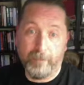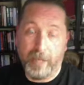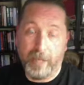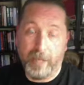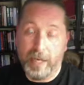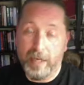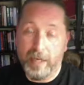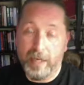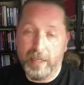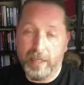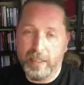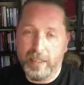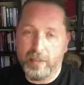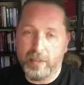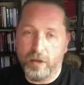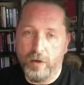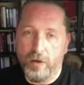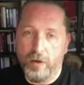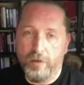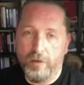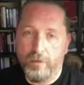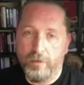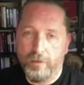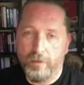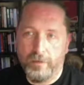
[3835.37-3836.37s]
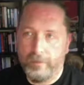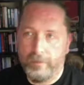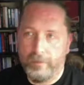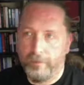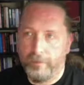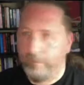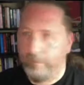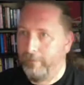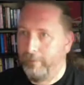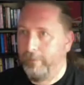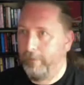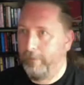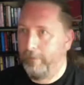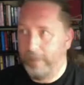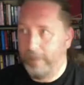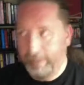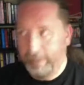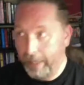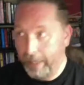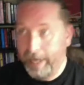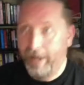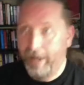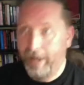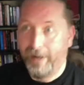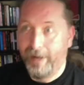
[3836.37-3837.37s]
And he's gone,
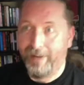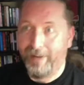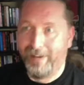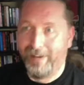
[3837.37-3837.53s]
"Yeah."